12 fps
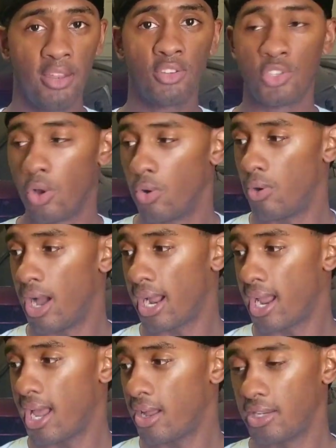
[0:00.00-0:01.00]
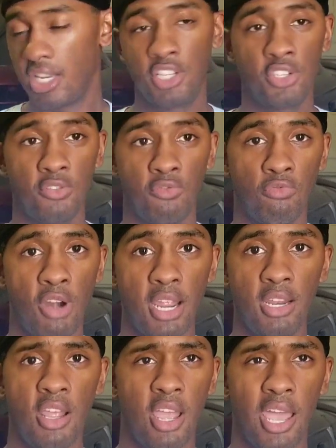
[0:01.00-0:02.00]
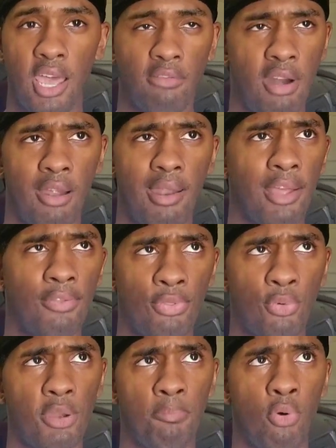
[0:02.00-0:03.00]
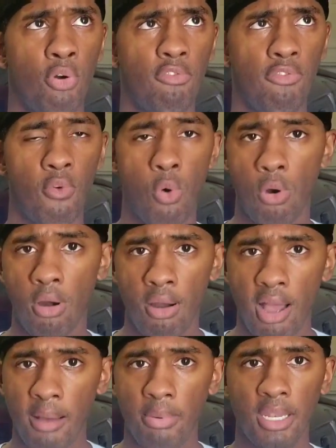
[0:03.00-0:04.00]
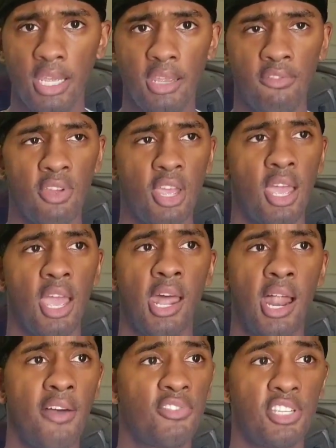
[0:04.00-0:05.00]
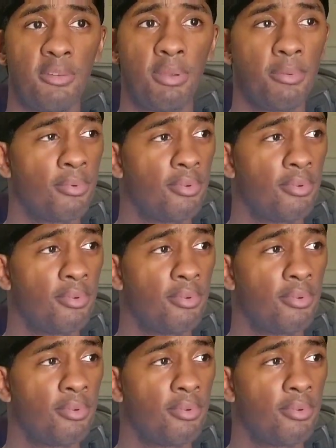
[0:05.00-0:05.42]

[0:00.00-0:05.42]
So I got a decent rate at around like 3.4, I believe. And I've seen people,